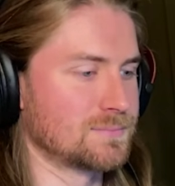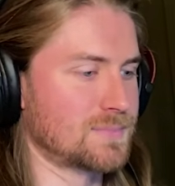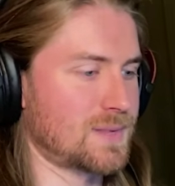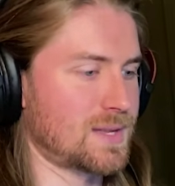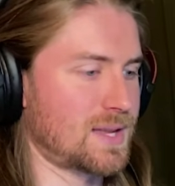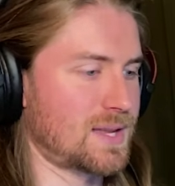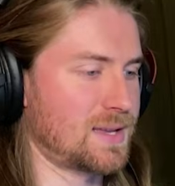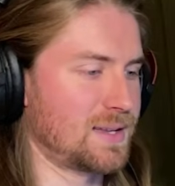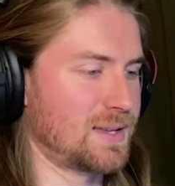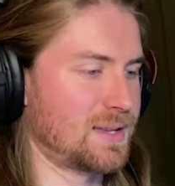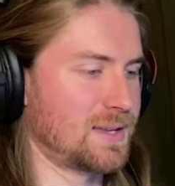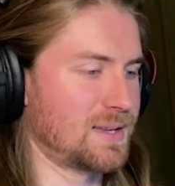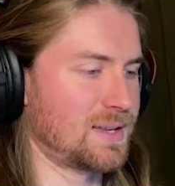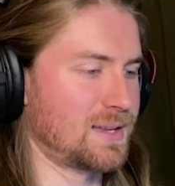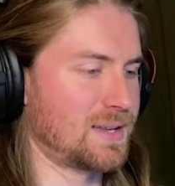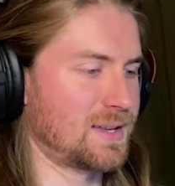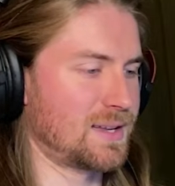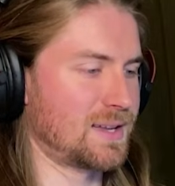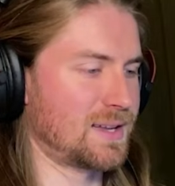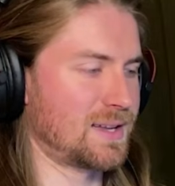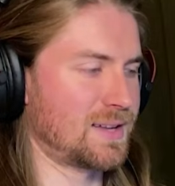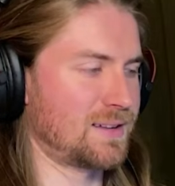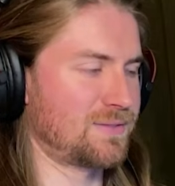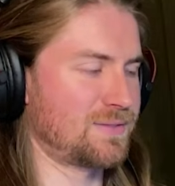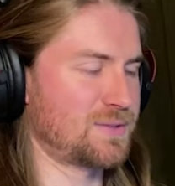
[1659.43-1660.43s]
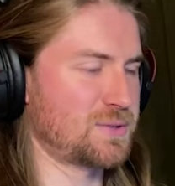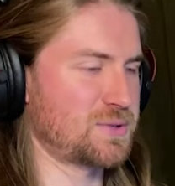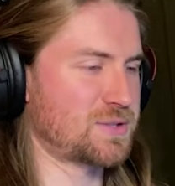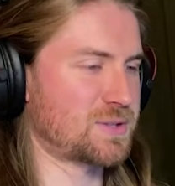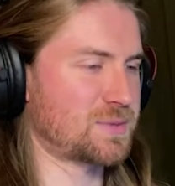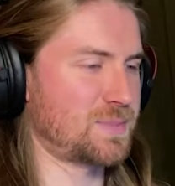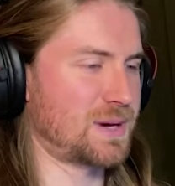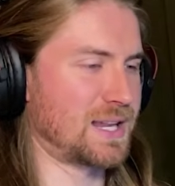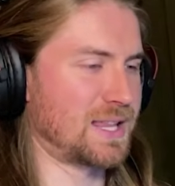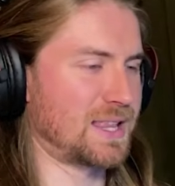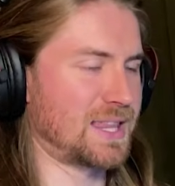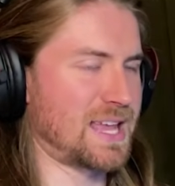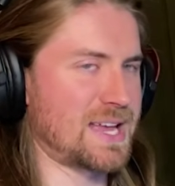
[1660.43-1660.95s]
I've used
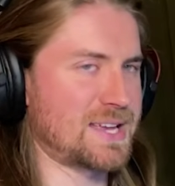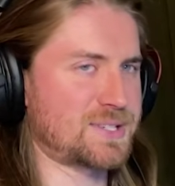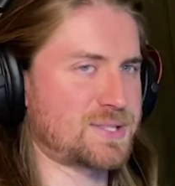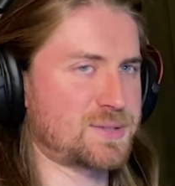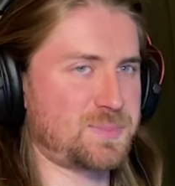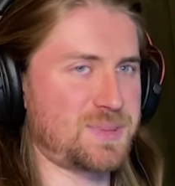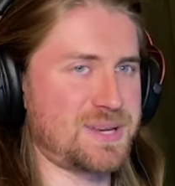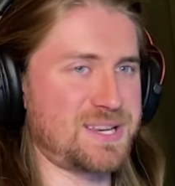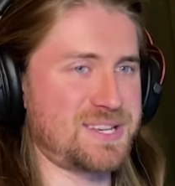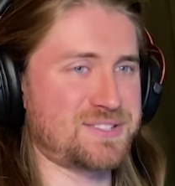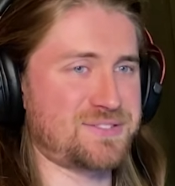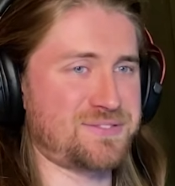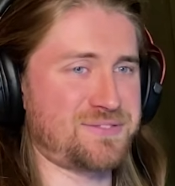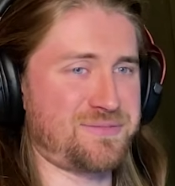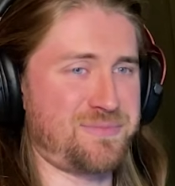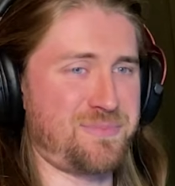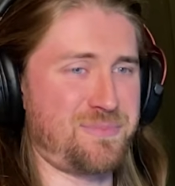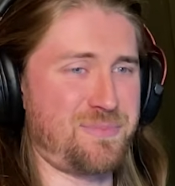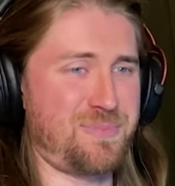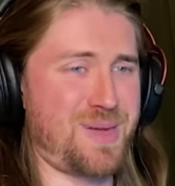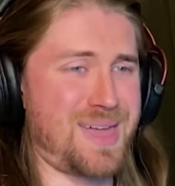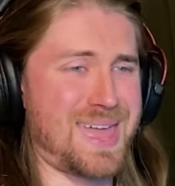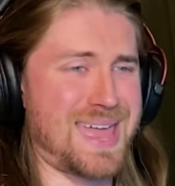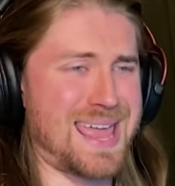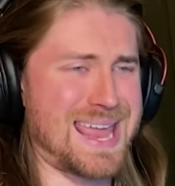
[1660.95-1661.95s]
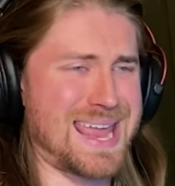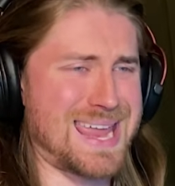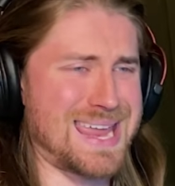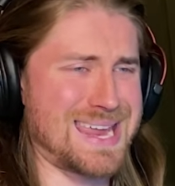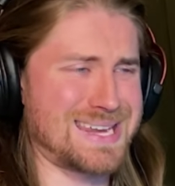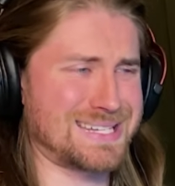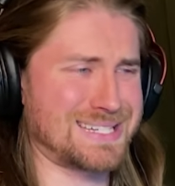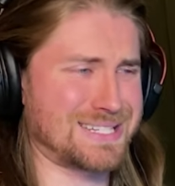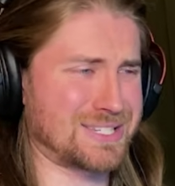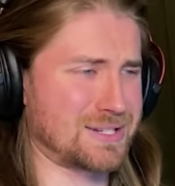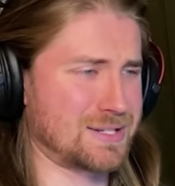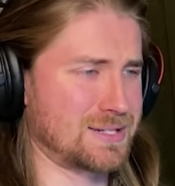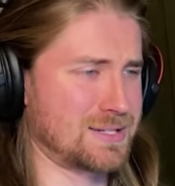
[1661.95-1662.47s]
my last piece of
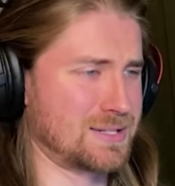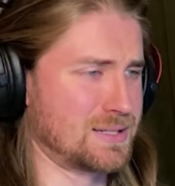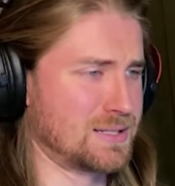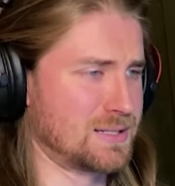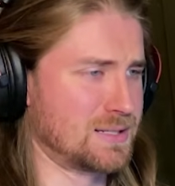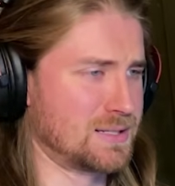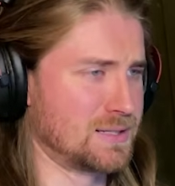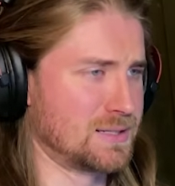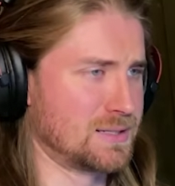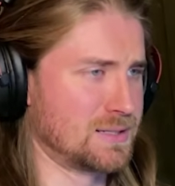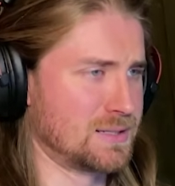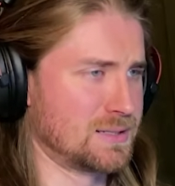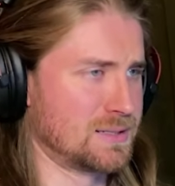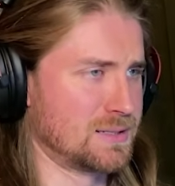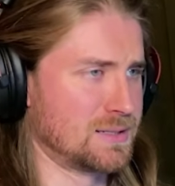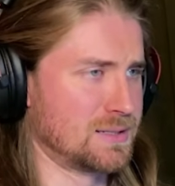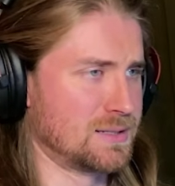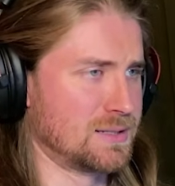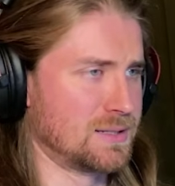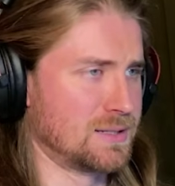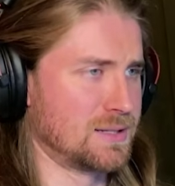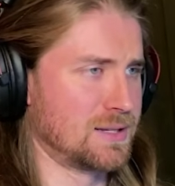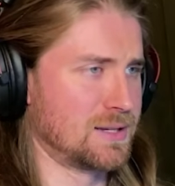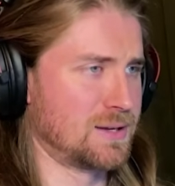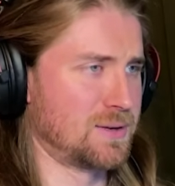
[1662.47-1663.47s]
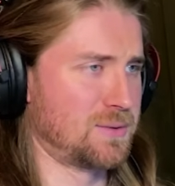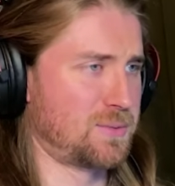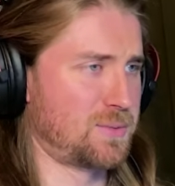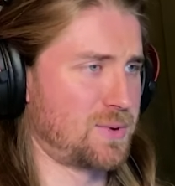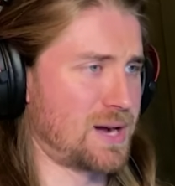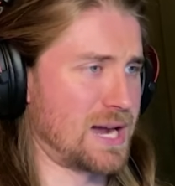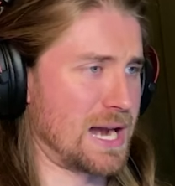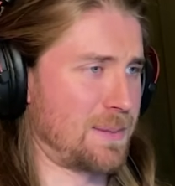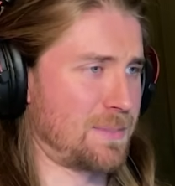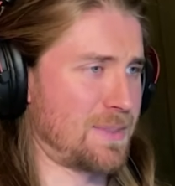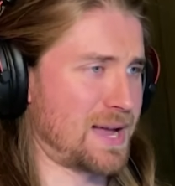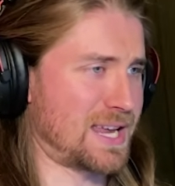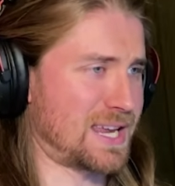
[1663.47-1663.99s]
bait. Why am I